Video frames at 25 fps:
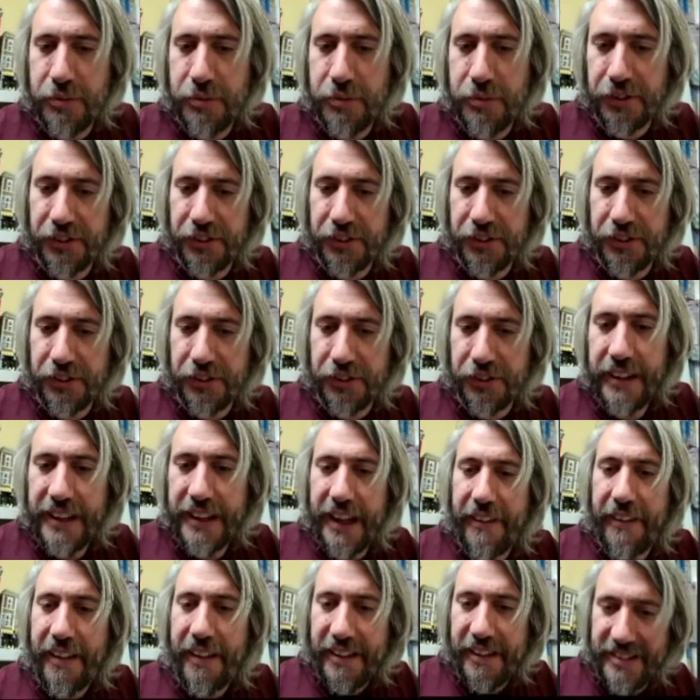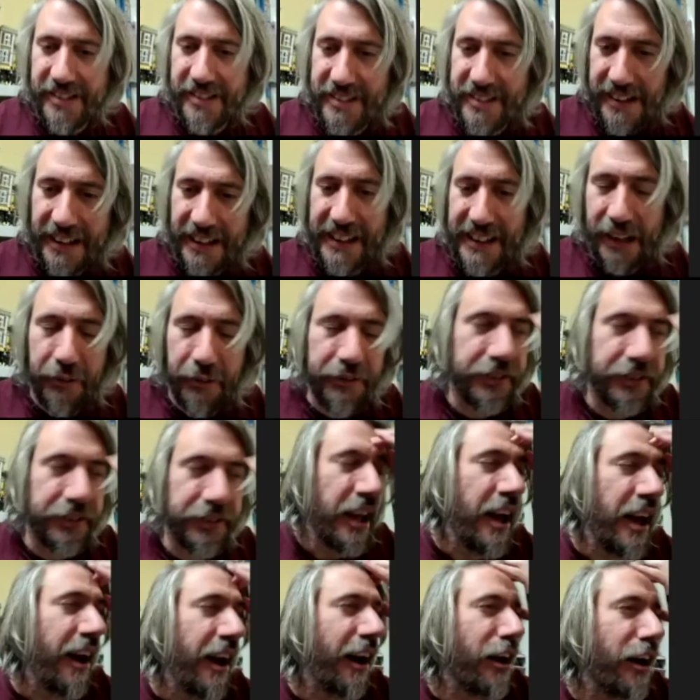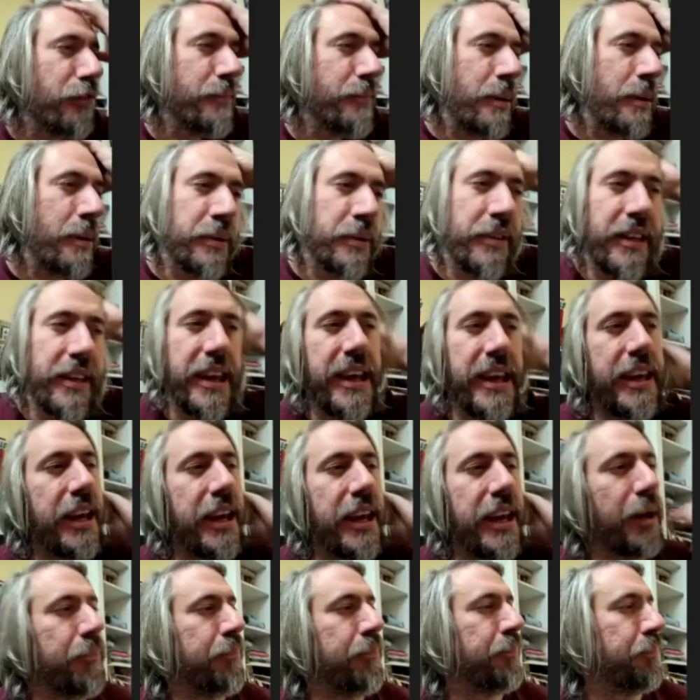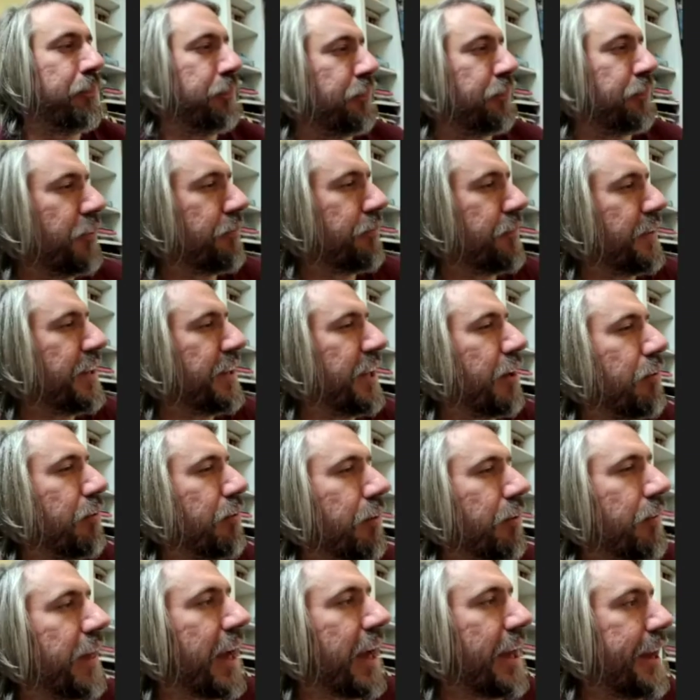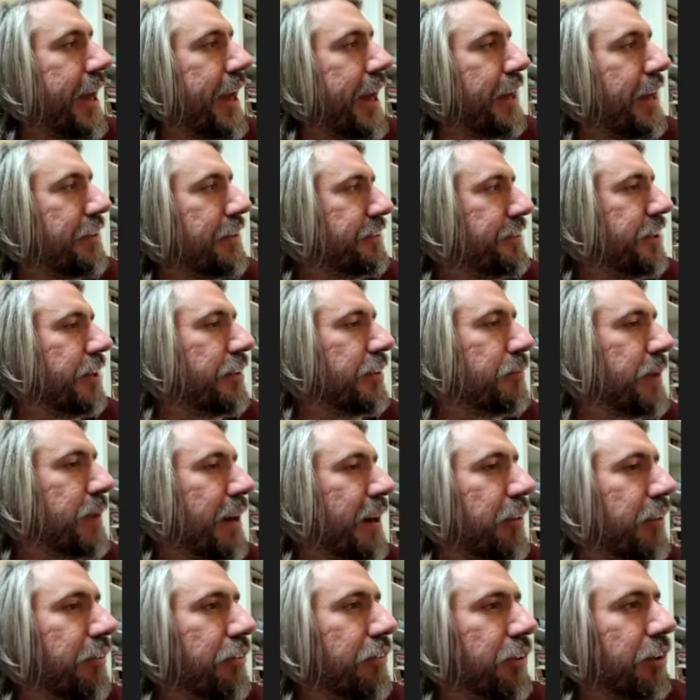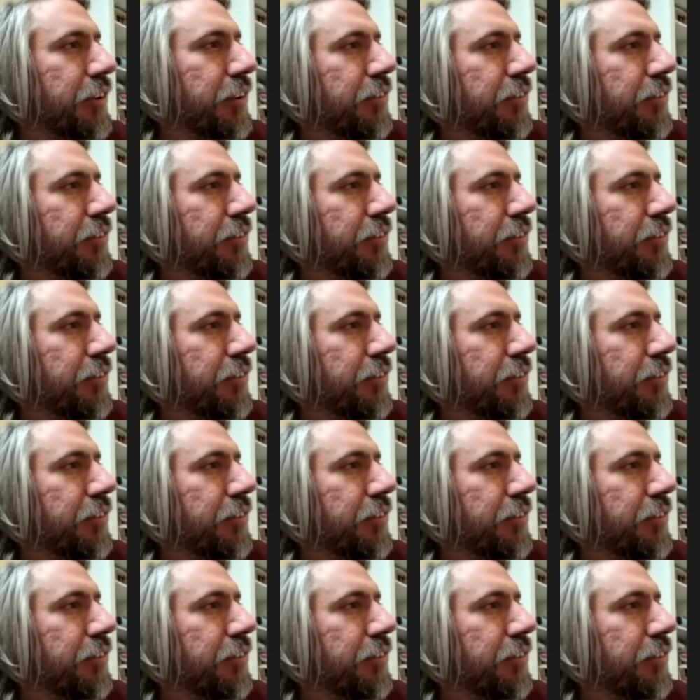precisely yeah that's exactly how it is i remember the um, the video that the nas did about the, the,